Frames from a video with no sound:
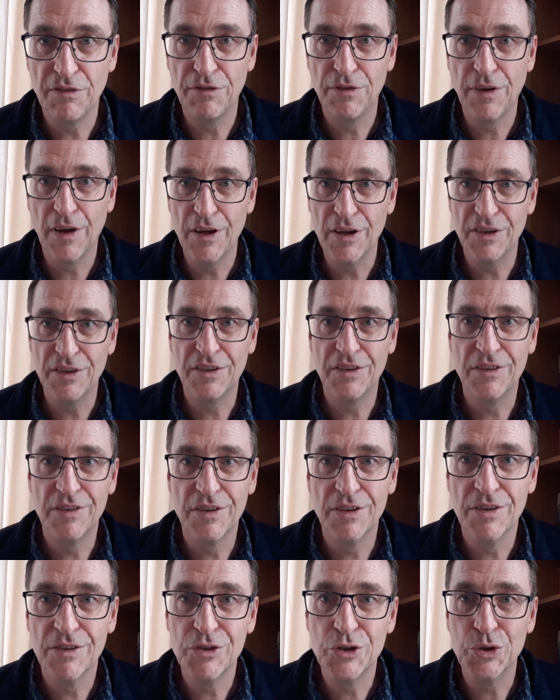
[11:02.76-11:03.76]
first
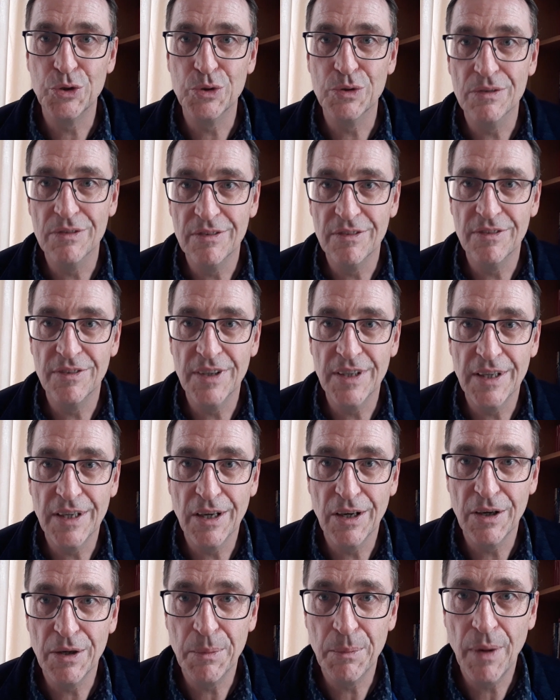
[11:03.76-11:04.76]
short
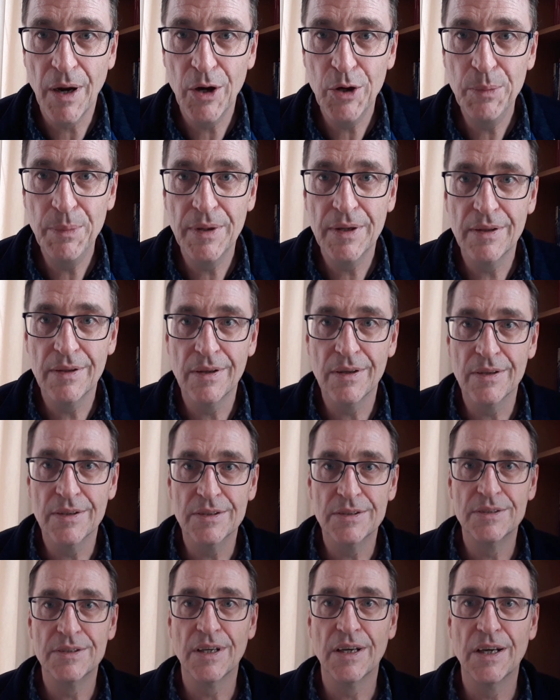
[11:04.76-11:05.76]
video, I'm hoping
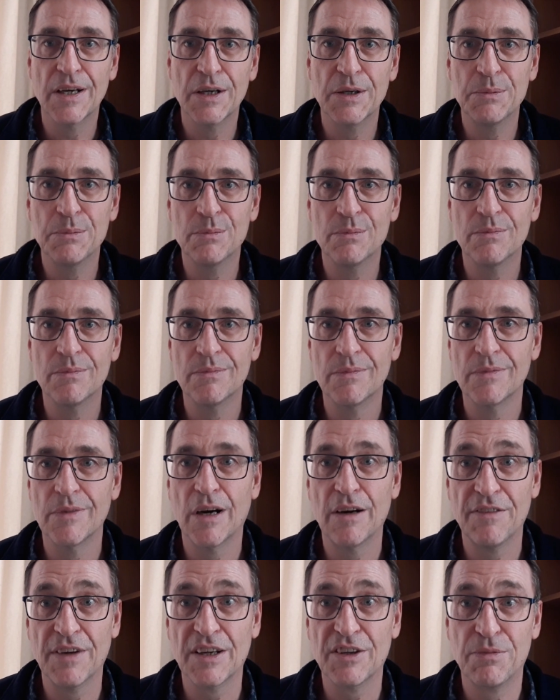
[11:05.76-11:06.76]
that
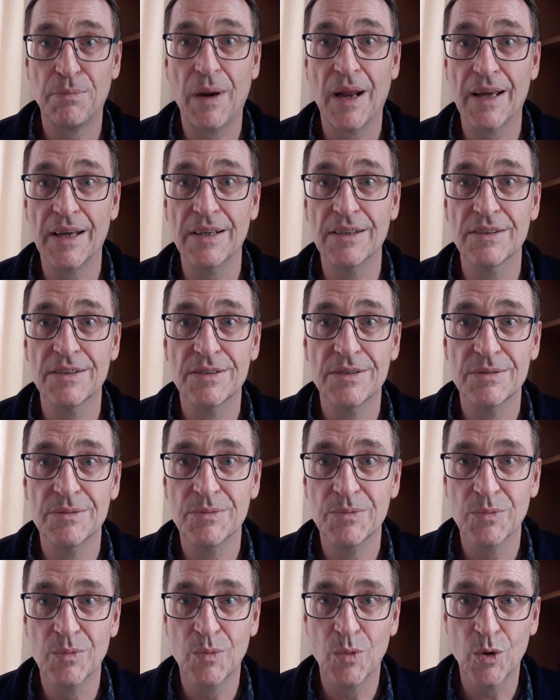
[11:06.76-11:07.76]
I've explained
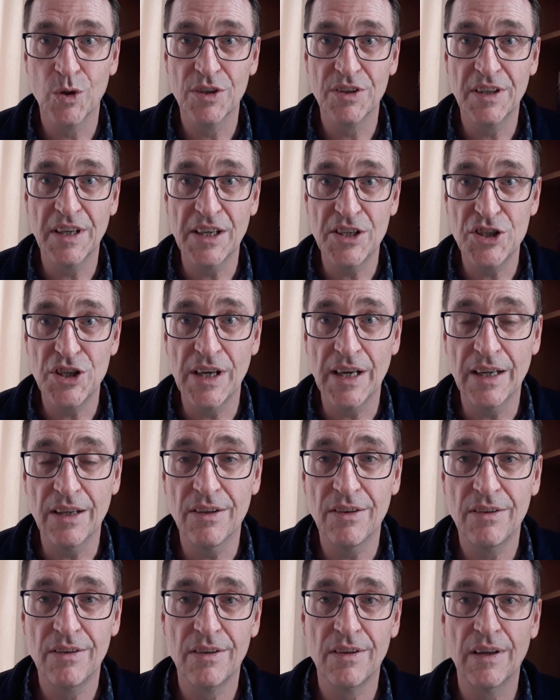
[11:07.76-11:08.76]
what DISH
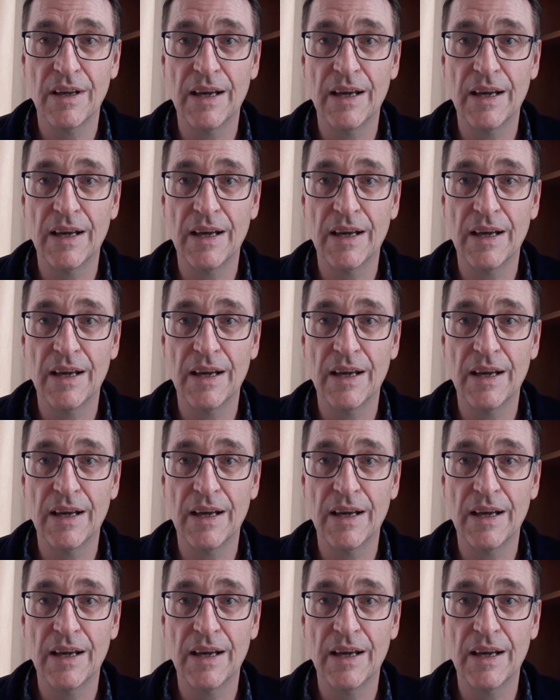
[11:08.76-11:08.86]
is.